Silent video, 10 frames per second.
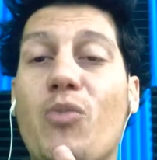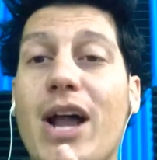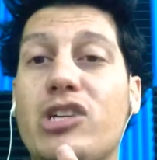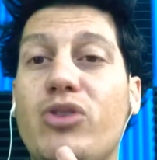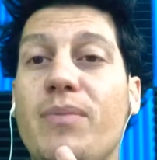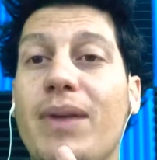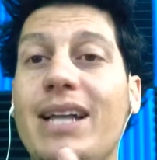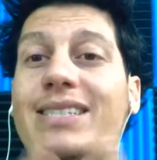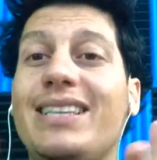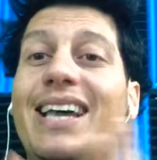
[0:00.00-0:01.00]
to Write a
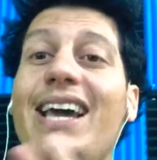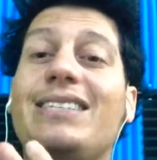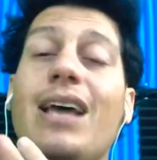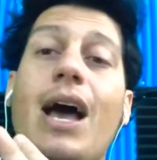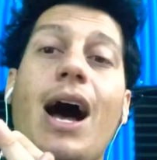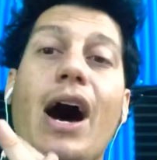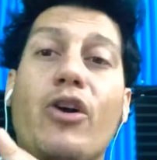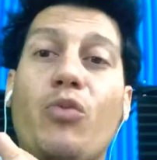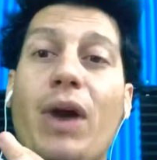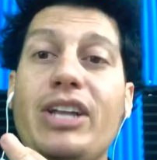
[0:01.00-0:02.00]
Screenplay in 10 Days,
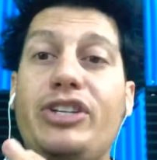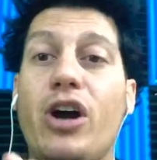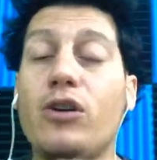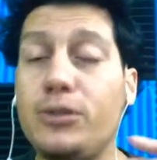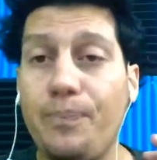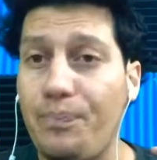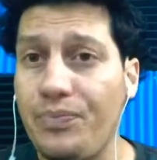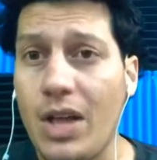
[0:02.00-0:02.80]
How to Write Jokes.